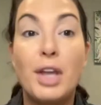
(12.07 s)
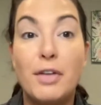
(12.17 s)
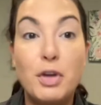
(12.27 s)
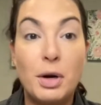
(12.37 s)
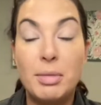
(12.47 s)

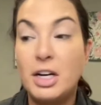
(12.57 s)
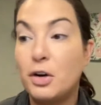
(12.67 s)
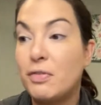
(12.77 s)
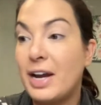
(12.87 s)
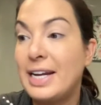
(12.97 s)
If you want to be
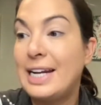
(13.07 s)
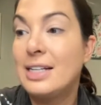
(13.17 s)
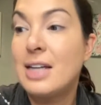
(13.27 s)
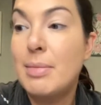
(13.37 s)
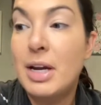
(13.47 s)
notified
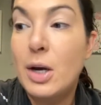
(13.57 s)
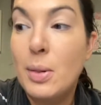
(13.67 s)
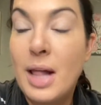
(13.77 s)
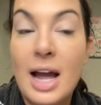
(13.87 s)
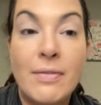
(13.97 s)
anytime I go
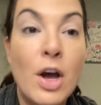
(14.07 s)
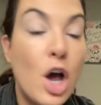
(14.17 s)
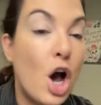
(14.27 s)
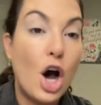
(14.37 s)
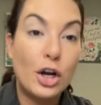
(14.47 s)
live,
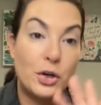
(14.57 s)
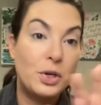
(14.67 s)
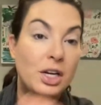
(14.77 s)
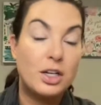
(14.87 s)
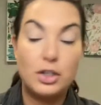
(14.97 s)
all you
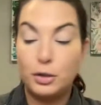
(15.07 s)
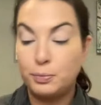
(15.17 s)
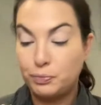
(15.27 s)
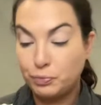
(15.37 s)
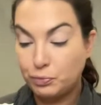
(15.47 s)
need to do,